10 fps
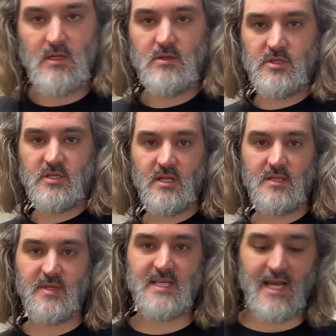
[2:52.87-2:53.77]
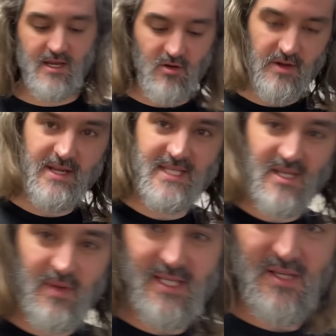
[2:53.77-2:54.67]
Just gonna be taking like nitty
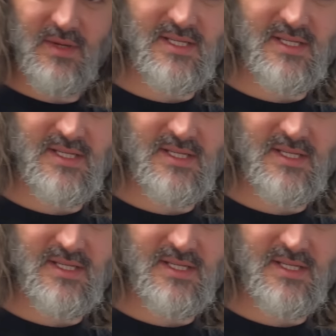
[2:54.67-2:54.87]
bitty bits